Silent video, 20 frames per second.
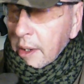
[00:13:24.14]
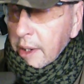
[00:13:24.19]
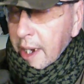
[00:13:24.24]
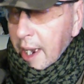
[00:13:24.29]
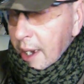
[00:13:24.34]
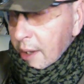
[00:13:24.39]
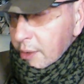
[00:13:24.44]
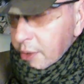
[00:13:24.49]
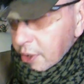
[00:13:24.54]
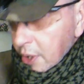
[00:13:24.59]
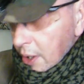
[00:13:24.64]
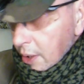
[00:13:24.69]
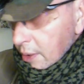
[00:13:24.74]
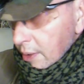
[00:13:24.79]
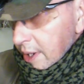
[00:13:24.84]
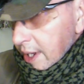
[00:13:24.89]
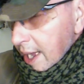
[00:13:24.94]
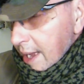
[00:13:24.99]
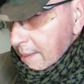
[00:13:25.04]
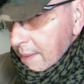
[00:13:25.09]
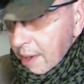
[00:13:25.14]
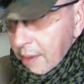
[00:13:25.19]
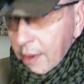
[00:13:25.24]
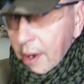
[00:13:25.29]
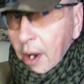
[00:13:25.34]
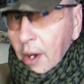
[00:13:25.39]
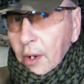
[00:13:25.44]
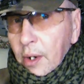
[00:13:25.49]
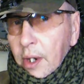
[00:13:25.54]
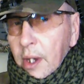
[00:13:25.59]
Now don't get me
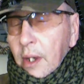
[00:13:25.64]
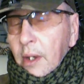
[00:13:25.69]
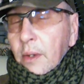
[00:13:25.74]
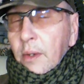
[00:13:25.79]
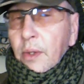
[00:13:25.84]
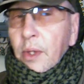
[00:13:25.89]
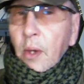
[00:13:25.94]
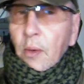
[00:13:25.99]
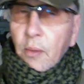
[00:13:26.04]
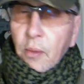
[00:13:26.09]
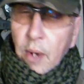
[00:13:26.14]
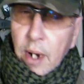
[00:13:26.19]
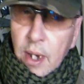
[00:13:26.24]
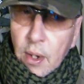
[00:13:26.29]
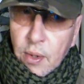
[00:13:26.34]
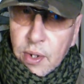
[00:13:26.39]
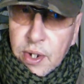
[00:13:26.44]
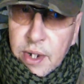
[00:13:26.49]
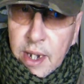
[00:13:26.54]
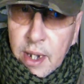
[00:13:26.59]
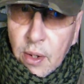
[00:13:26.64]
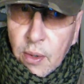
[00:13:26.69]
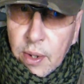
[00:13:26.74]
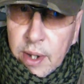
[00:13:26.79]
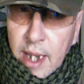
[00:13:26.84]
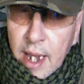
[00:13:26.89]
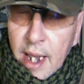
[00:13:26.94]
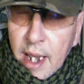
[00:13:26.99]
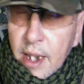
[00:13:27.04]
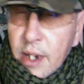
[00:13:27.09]
wrong, the real steel
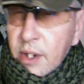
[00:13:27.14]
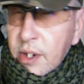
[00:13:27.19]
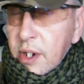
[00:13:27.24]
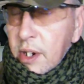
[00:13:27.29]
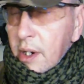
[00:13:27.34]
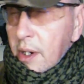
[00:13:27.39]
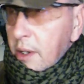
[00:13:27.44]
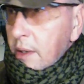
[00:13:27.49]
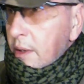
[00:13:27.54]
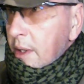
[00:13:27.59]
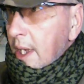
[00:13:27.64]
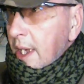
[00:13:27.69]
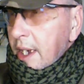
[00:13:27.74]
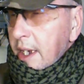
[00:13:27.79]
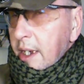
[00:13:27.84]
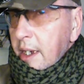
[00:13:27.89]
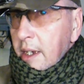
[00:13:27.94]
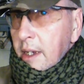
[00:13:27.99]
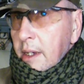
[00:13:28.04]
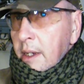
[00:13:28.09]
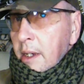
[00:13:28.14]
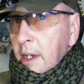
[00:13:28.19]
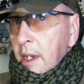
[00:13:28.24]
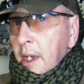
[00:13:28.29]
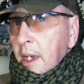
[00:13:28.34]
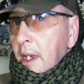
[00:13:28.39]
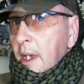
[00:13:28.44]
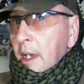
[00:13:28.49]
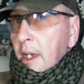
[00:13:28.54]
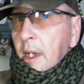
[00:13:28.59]
guys, you know, like your
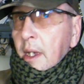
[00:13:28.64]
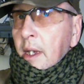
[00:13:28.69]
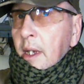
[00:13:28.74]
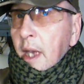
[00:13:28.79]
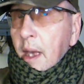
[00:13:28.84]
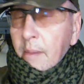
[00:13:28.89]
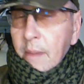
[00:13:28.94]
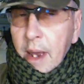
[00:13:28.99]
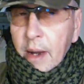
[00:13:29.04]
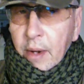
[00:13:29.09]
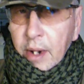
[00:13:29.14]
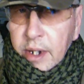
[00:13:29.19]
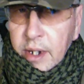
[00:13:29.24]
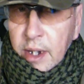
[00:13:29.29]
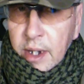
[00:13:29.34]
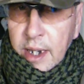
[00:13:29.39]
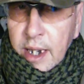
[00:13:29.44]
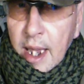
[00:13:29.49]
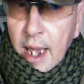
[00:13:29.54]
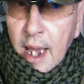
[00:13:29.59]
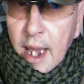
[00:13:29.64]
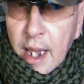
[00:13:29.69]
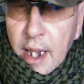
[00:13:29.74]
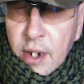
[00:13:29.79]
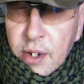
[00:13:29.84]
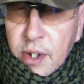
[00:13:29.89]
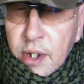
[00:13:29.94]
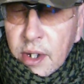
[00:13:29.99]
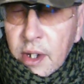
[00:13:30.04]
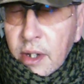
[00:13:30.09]
American
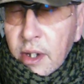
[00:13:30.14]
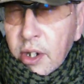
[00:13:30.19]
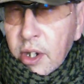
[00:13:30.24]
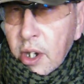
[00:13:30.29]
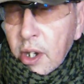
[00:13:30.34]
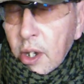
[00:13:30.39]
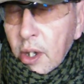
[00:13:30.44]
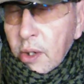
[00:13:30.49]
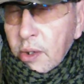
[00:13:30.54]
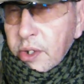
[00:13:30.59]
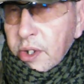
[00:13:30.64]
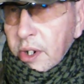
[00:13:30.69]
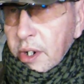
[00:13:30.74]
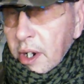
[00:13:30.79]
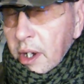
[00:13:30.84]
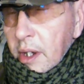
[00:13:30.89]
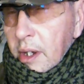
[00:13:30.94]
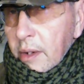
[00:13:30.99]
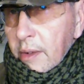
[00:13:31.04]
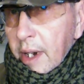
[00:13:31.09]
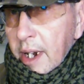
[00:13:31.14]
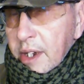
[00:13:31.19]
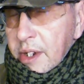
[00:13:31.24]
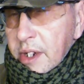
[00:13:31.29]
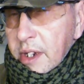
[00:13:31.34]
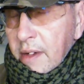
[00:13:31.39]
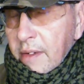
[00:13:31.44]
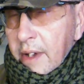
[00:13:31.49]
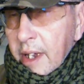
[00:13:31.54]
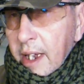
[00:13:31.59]
guys and girls and all the
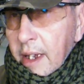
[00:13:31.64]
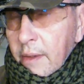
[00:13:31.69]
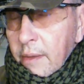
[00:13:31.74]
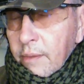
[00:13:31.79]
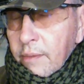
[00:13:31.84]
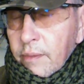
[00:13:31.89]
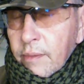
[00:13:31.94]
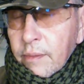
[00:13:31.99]
rest of it,